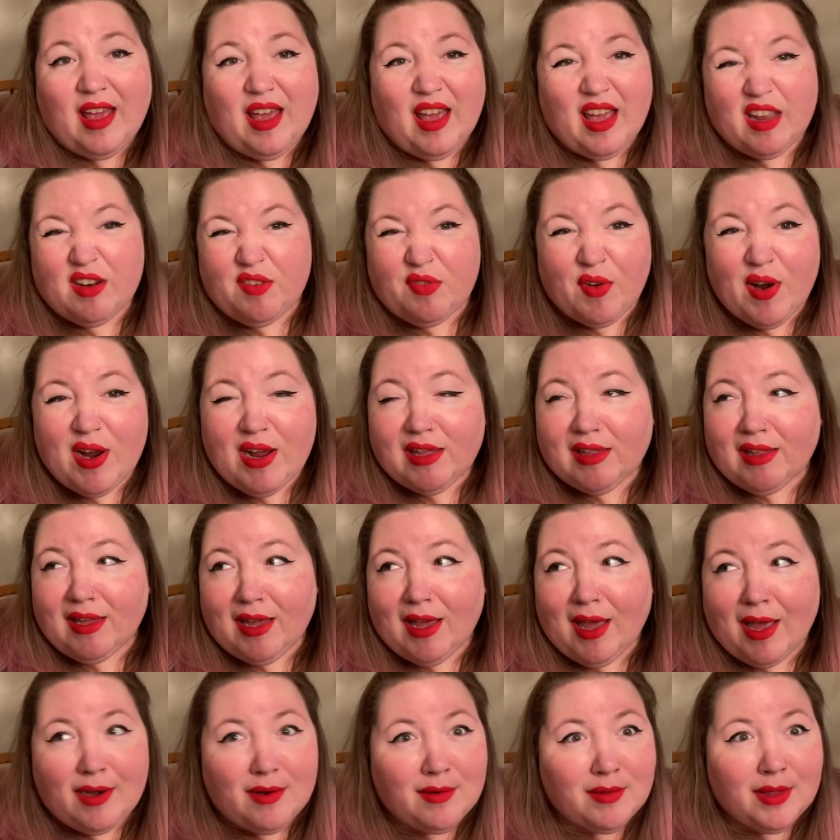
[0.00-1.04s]
And frankly,
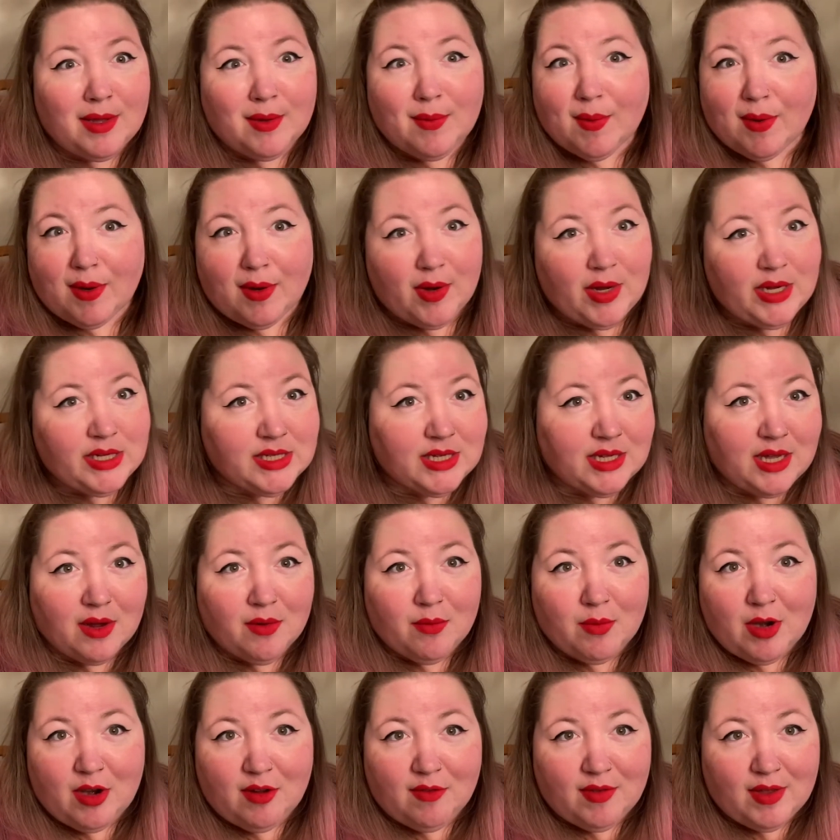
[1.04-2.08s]
I don't think we're going to get
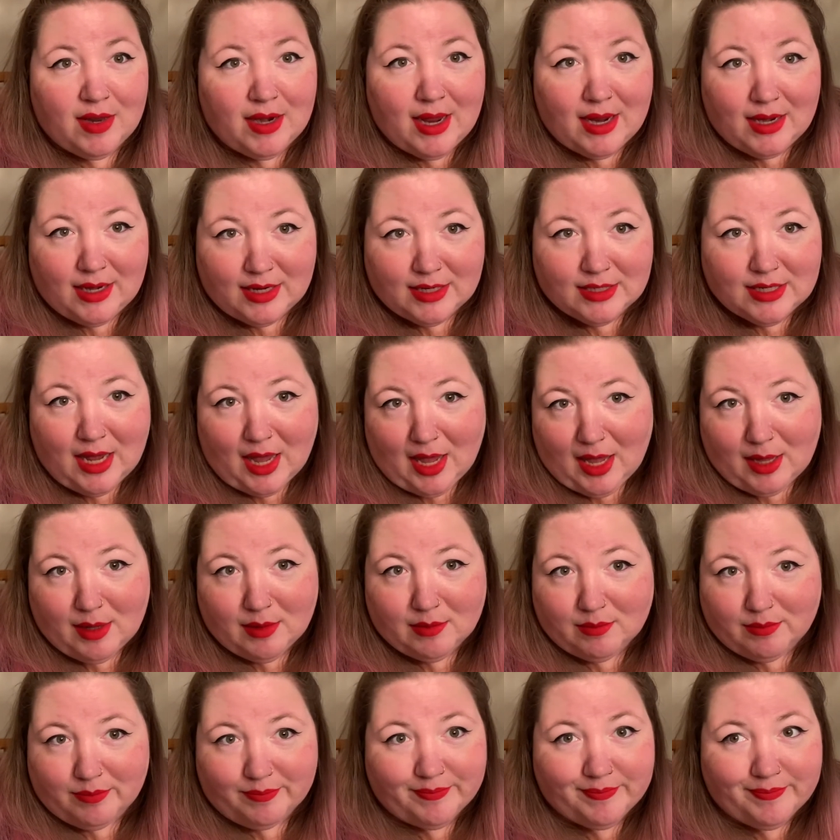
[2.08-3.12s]
rid of it
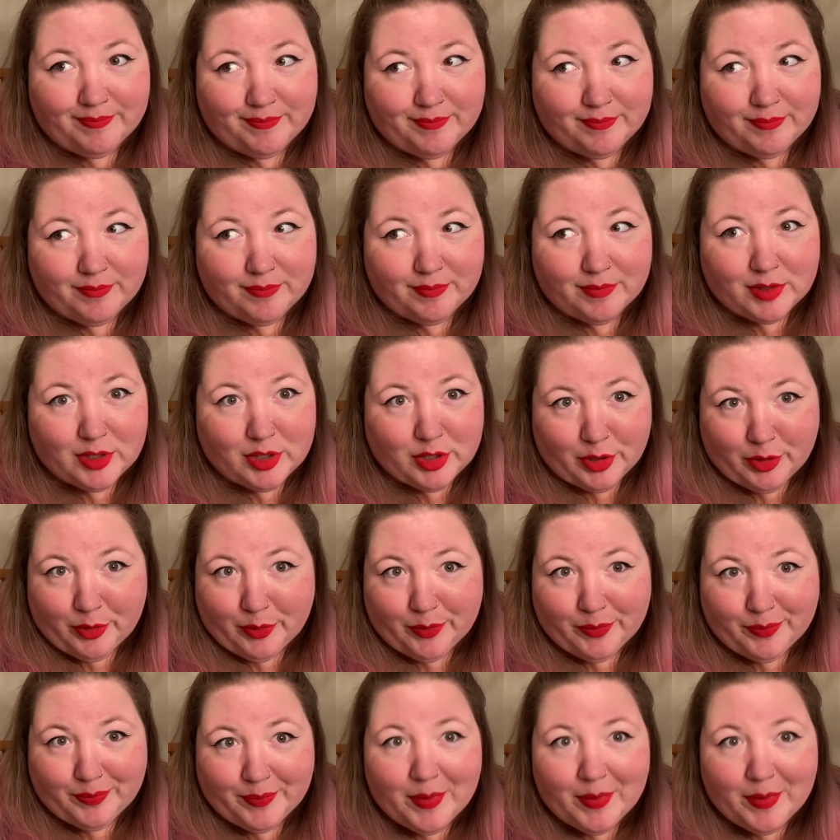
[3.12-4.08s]
anytime soon.